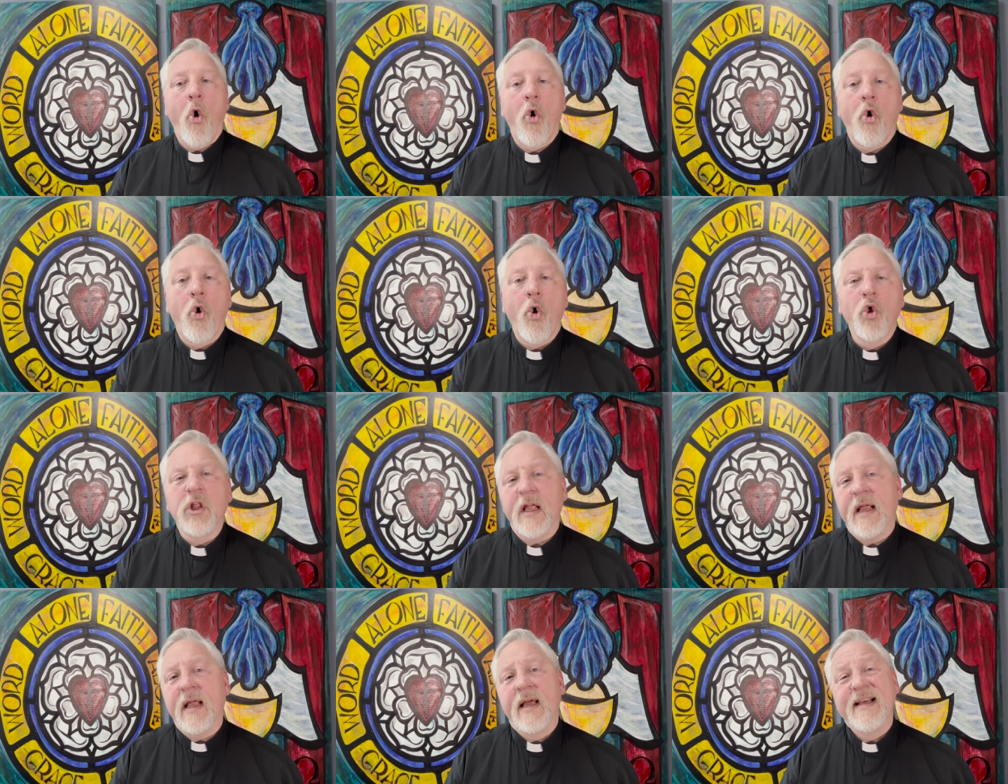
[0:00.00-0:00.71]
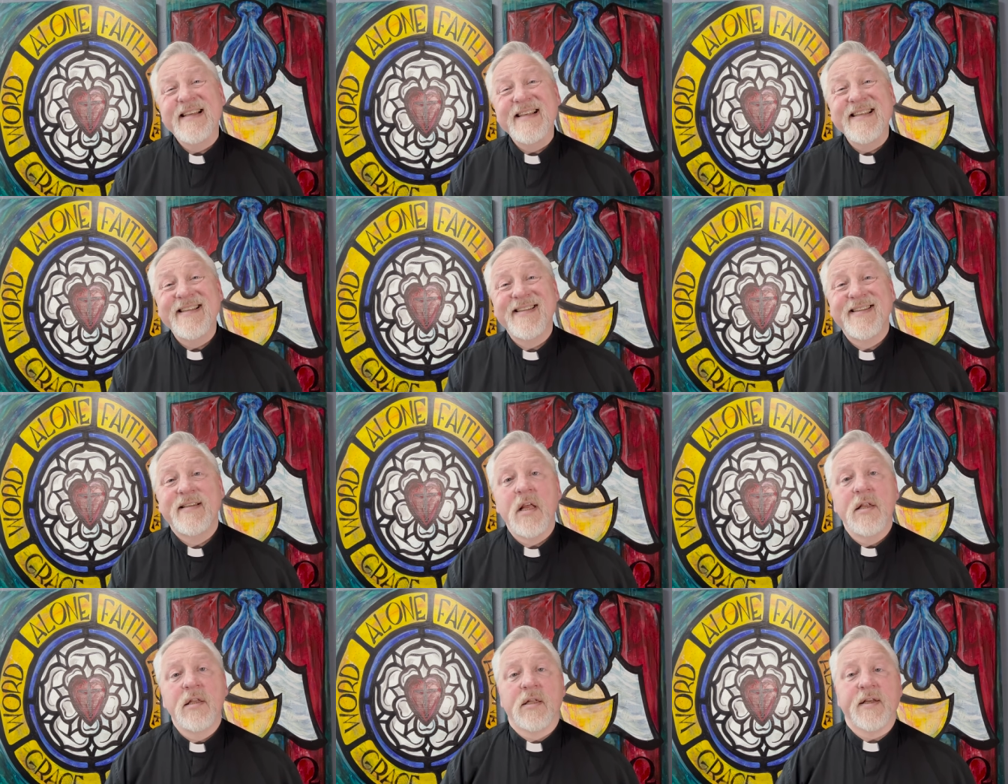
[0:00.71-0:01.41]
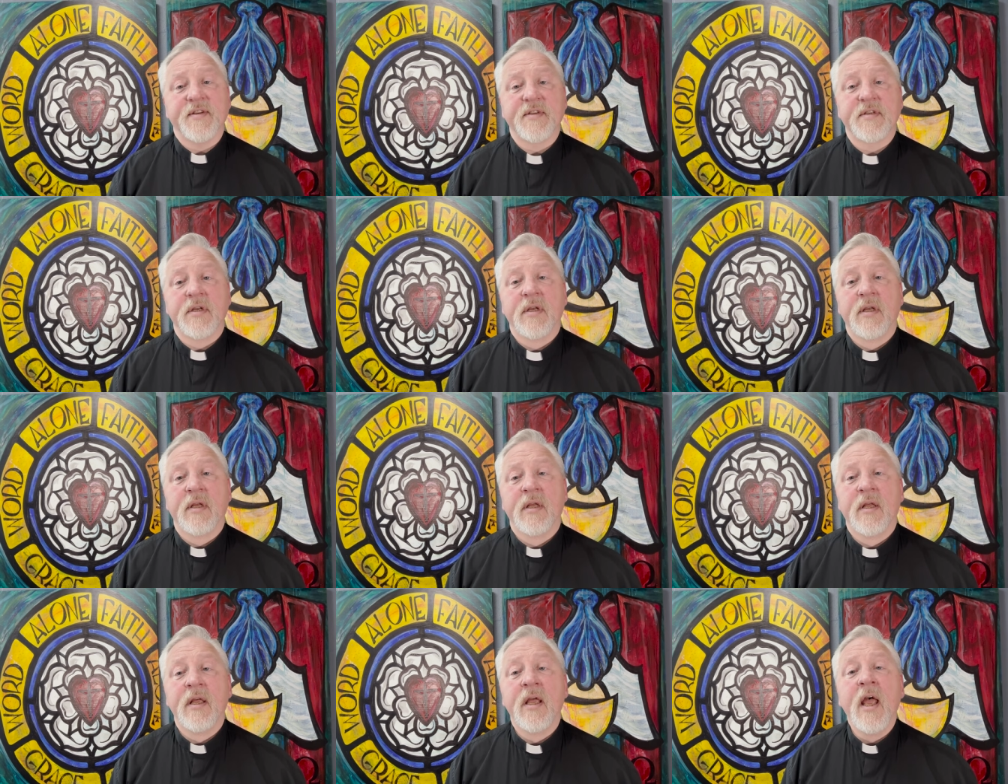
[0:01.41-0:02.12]
holy, sinless,
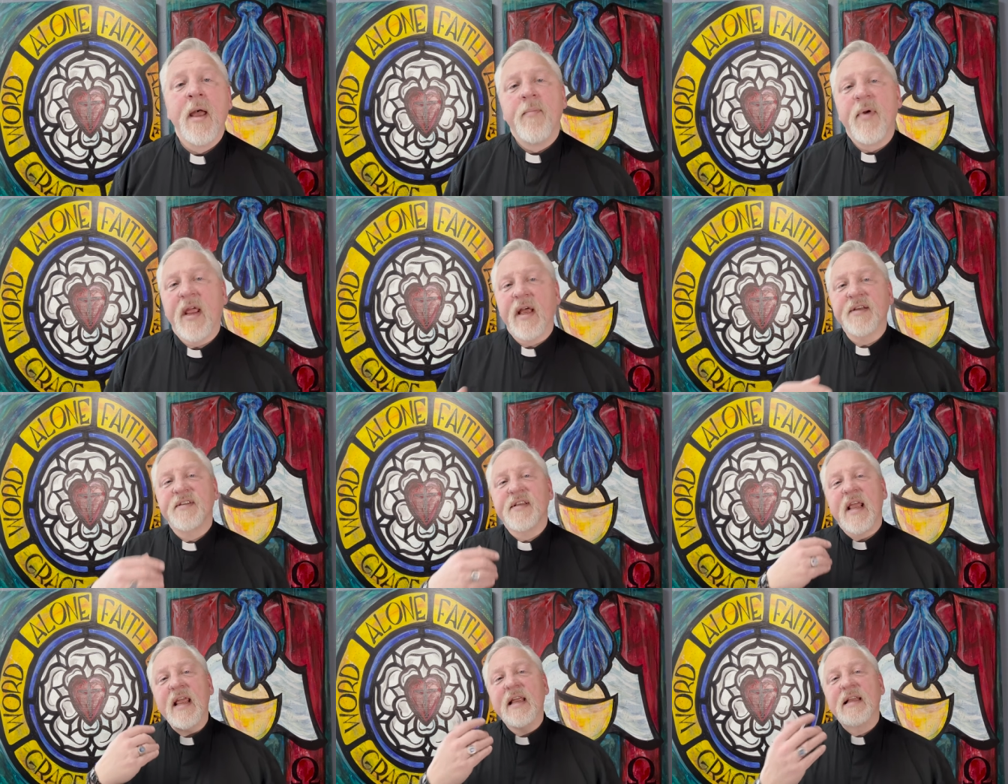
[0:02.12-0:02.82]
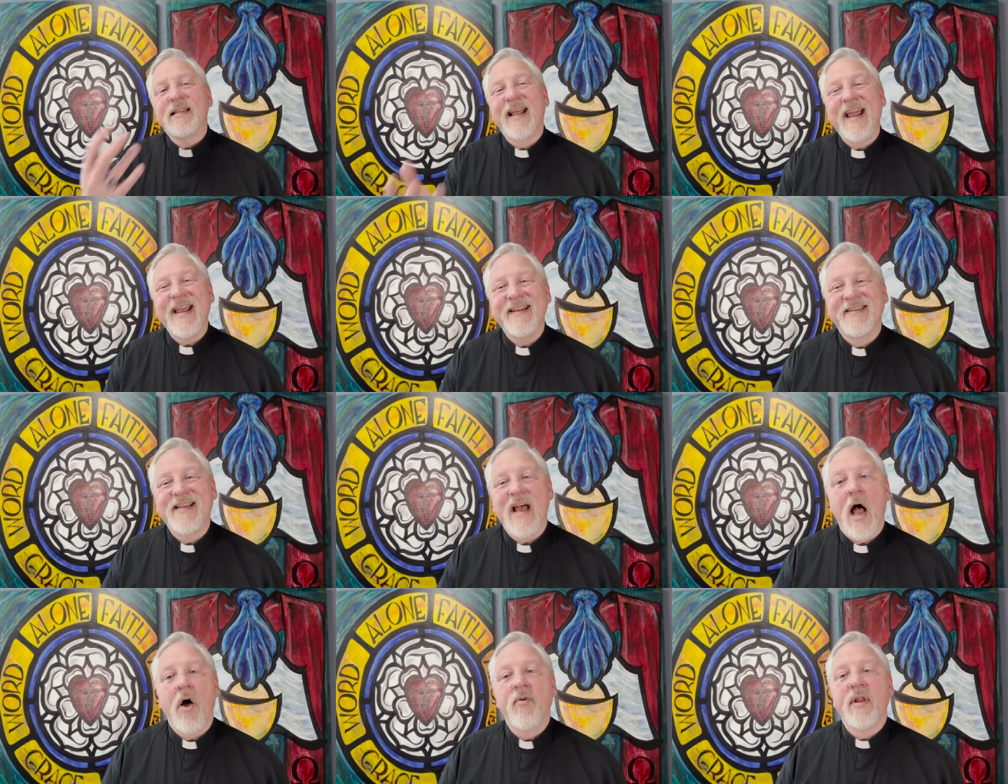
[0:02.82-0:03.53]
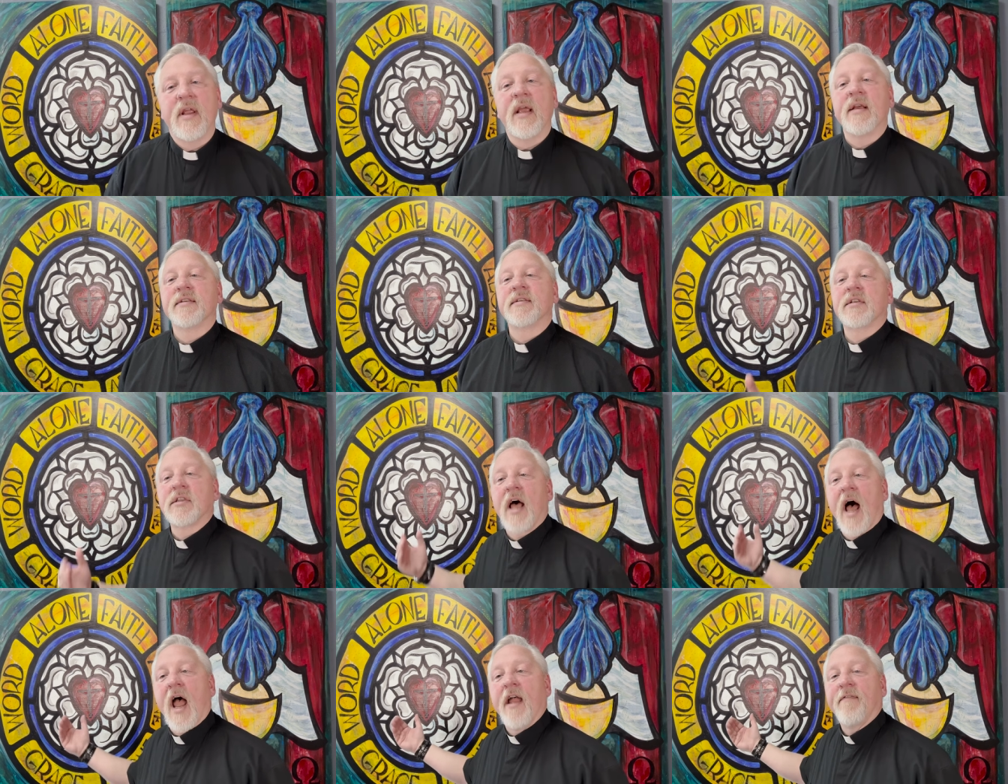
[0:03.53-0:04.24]
because he laid down his
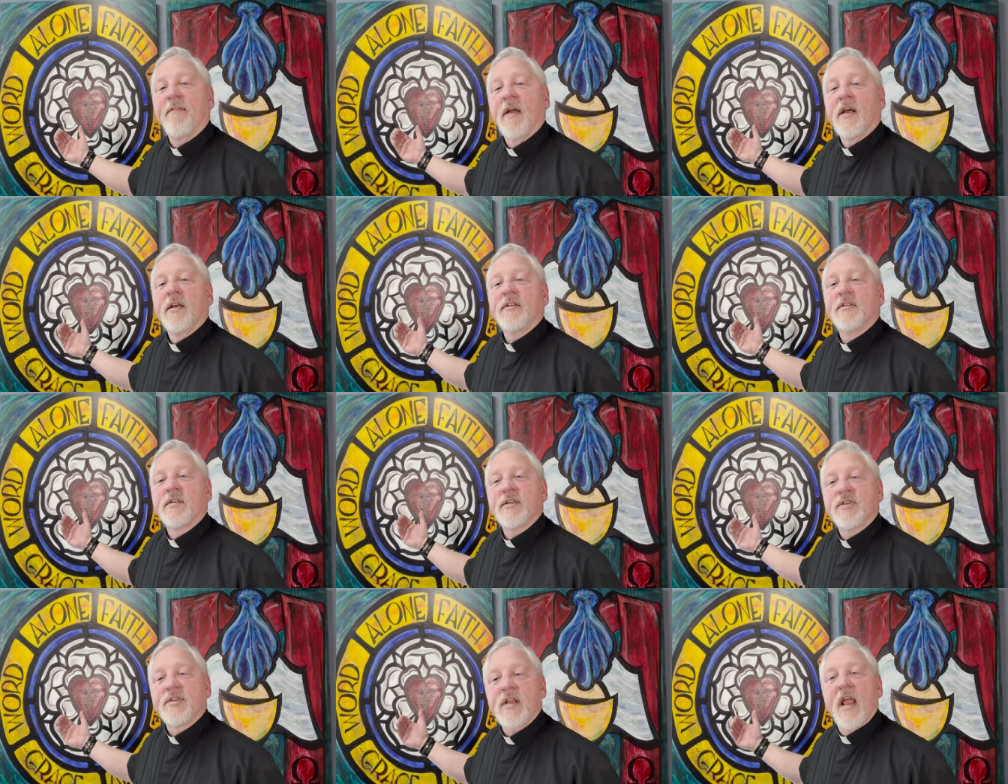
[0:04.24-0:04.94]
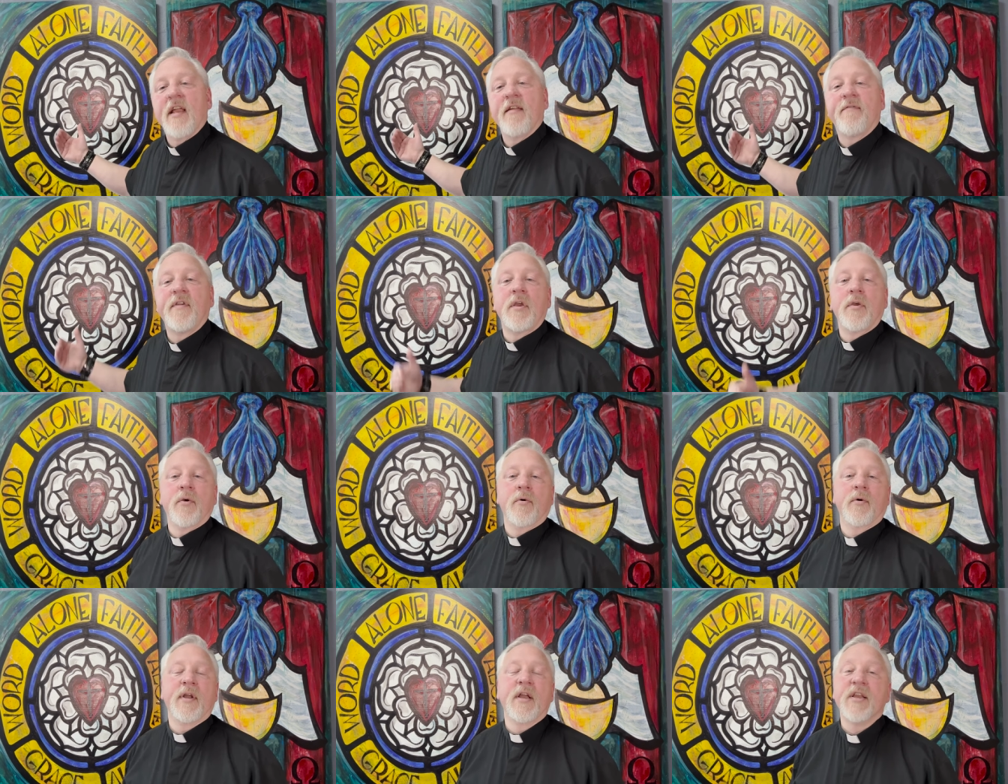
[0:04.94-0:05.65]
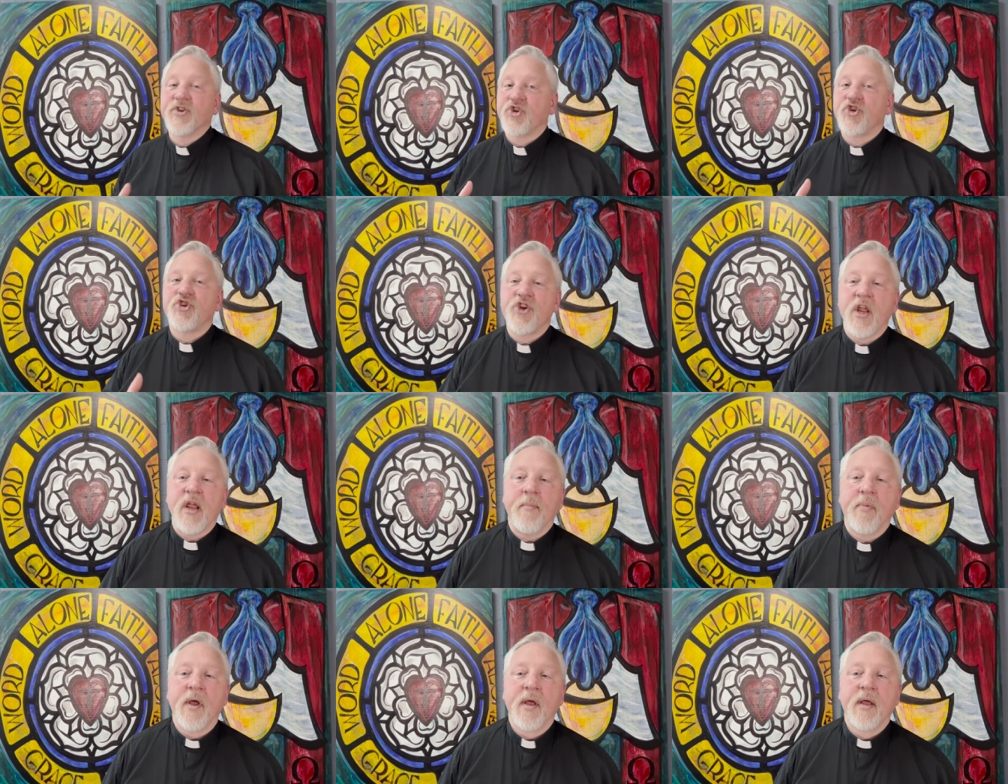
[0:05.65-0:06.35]
life to save you, his
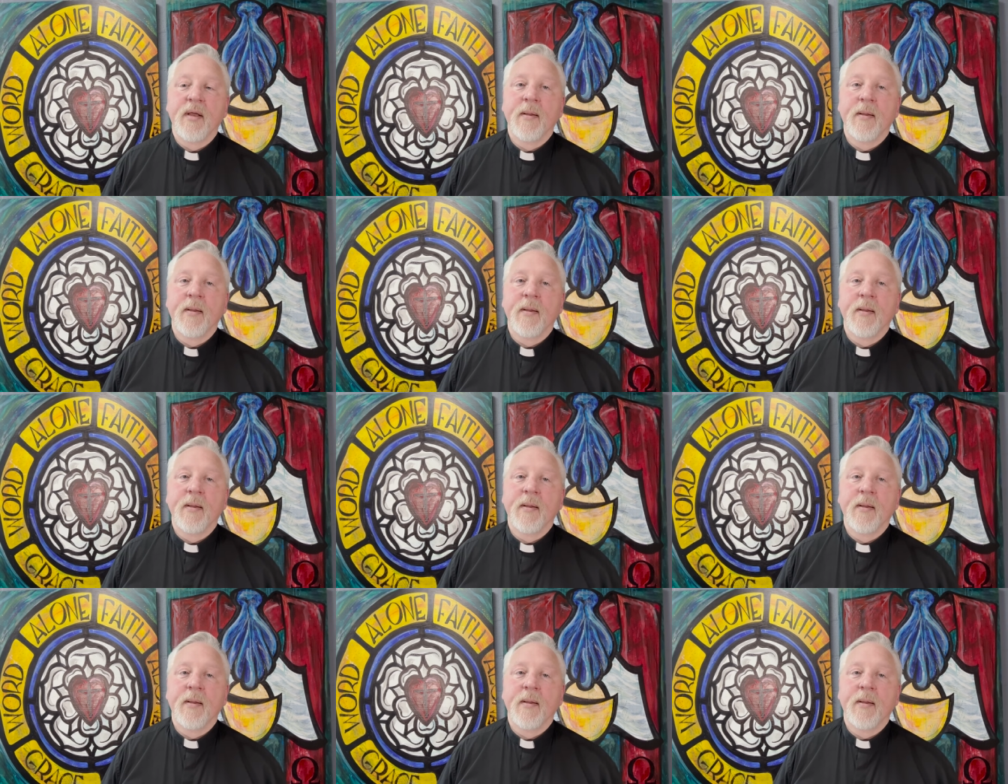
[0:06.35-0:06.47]
sheep.